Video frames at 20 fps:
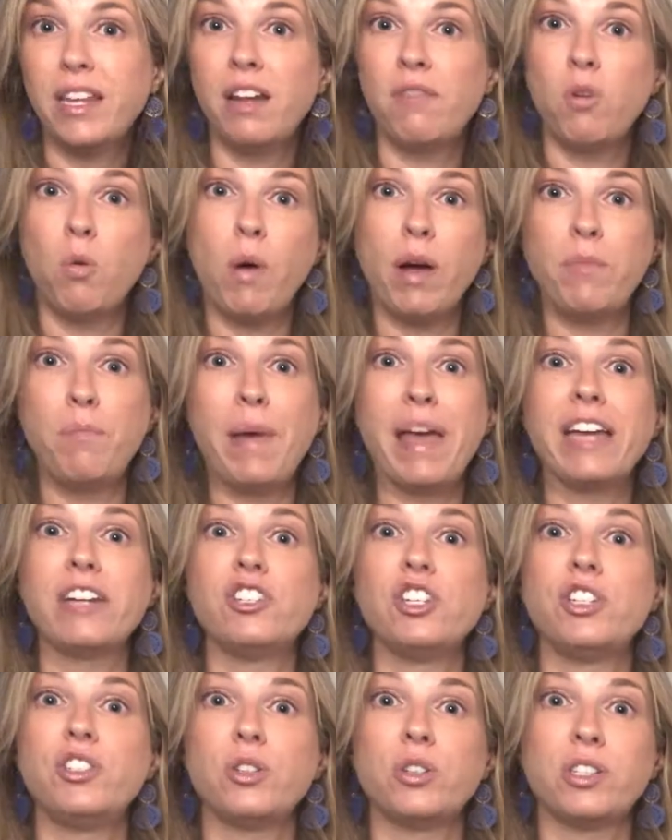of a web
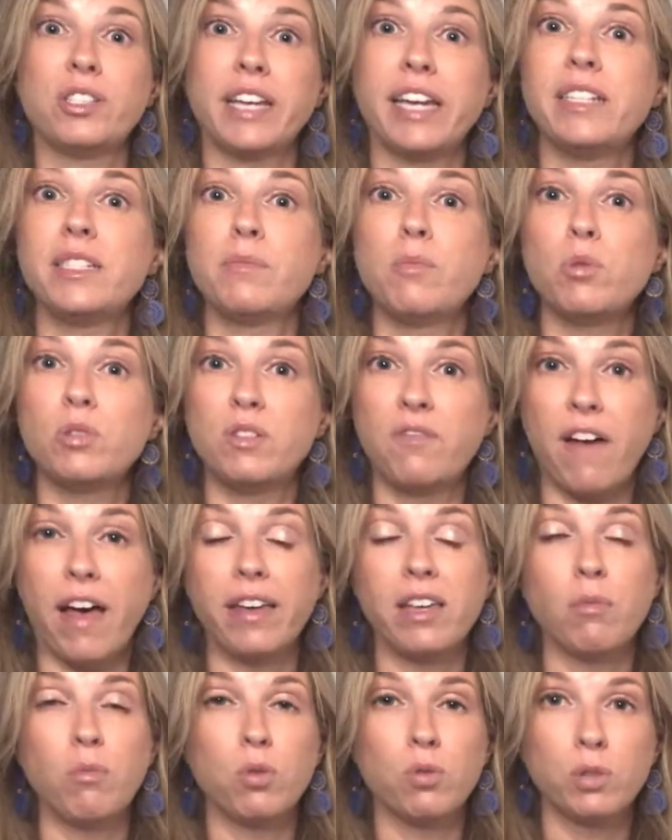page is your site's most
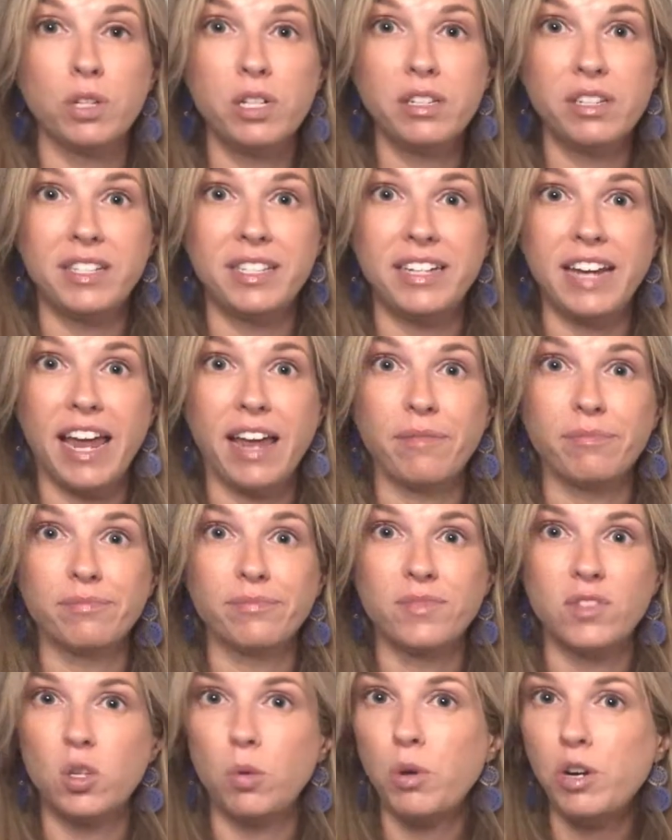valuable real estate.
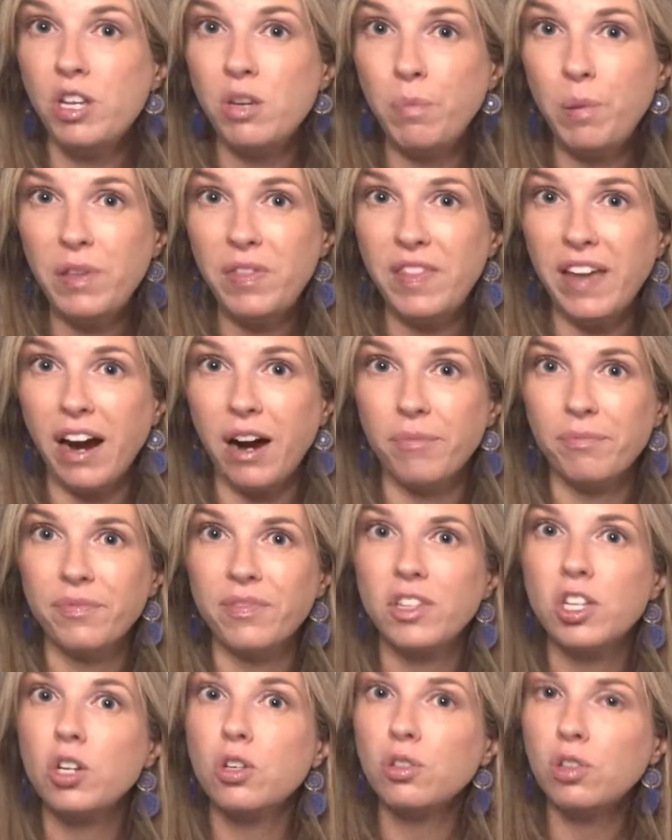So what do you put there?
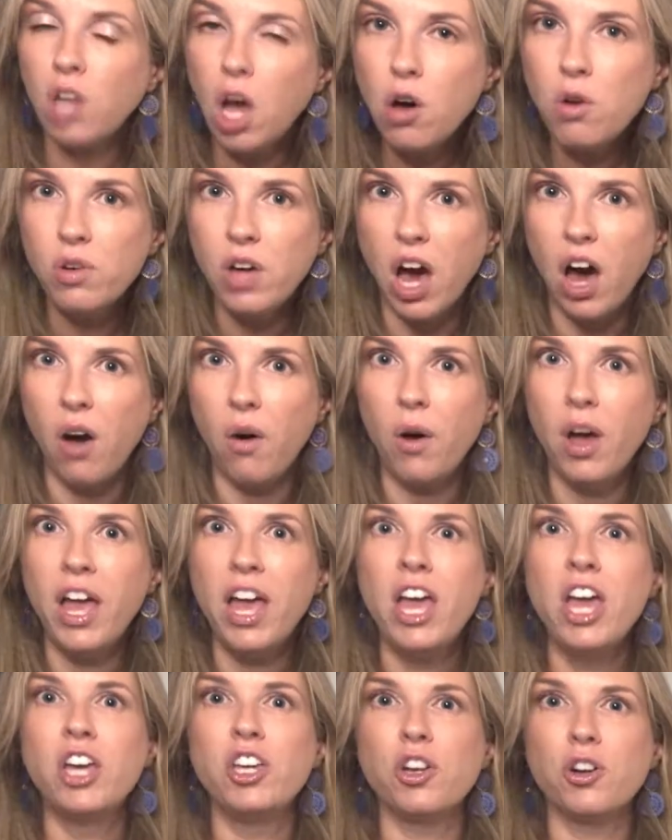Your logo,
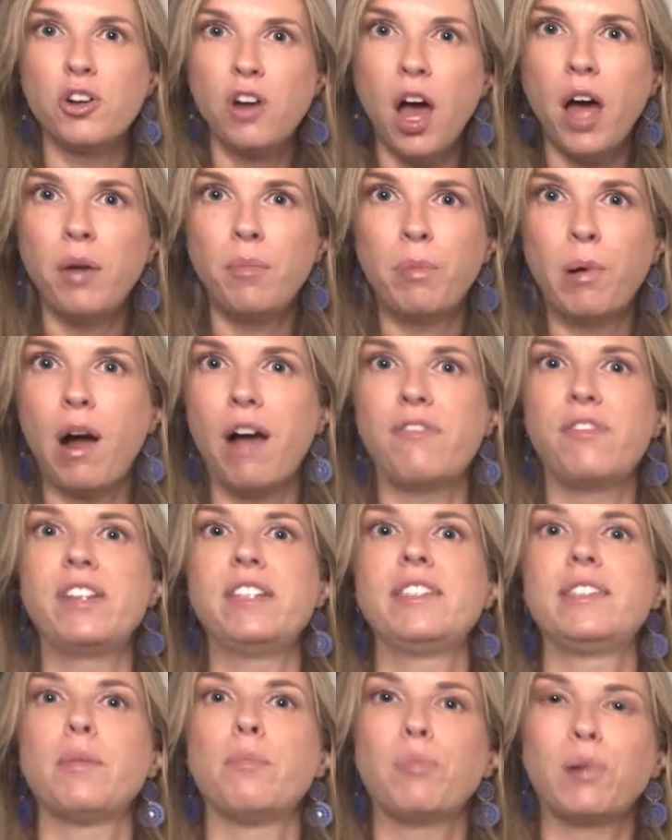your
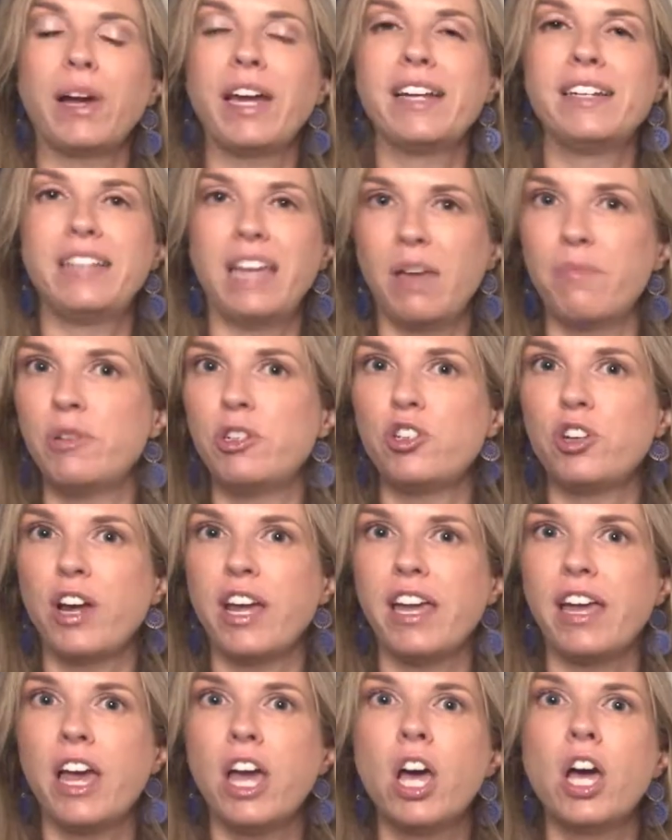nonprofit's brand
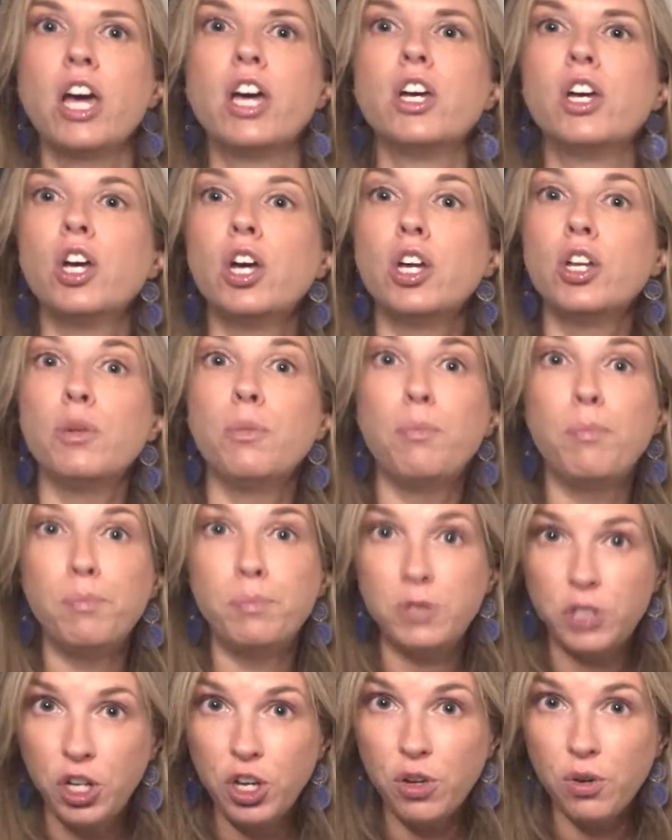imagery.
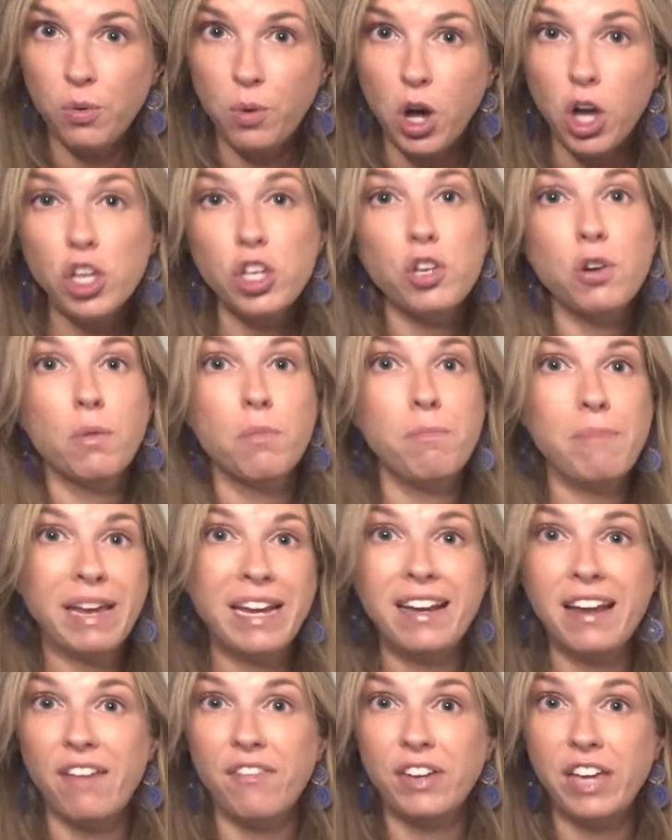2, your
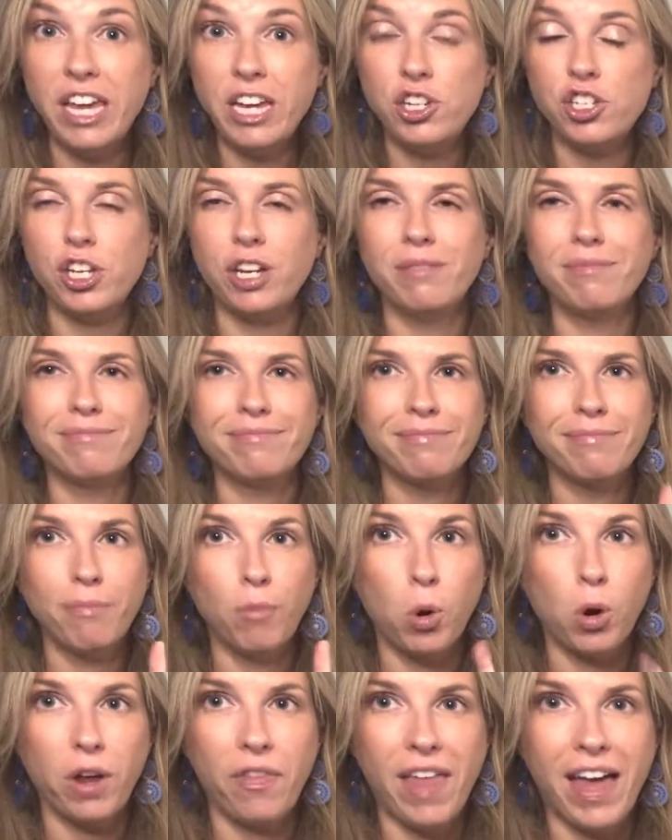main navigation.
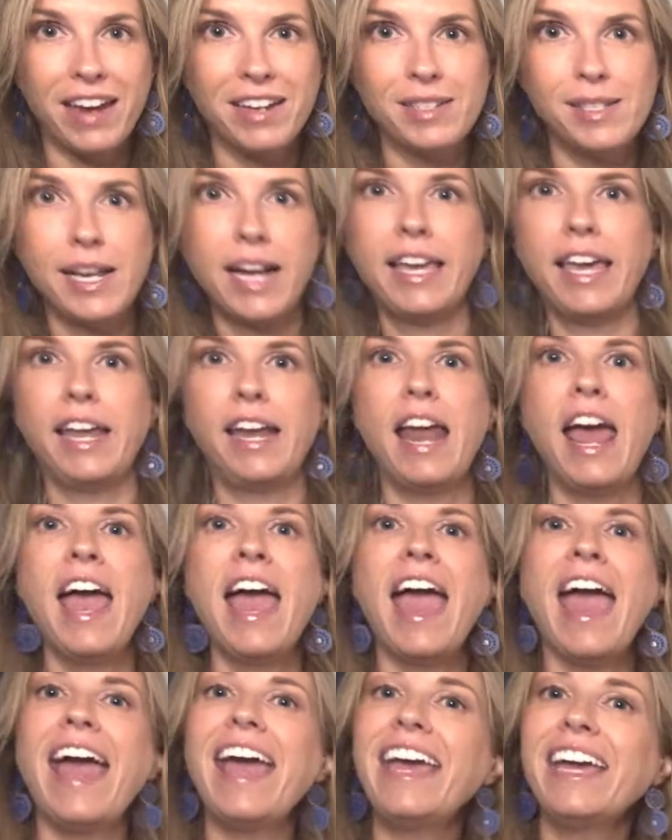More on that in a second.
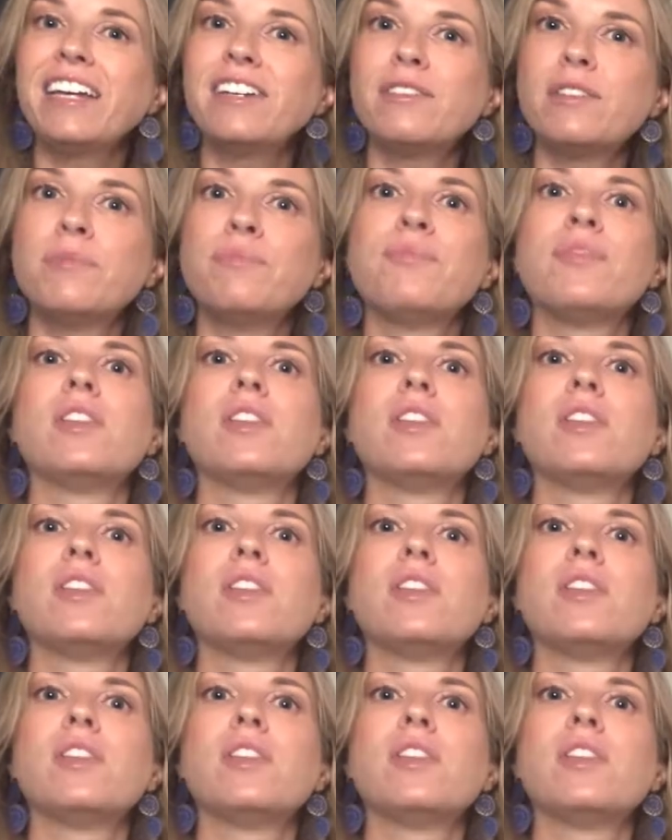And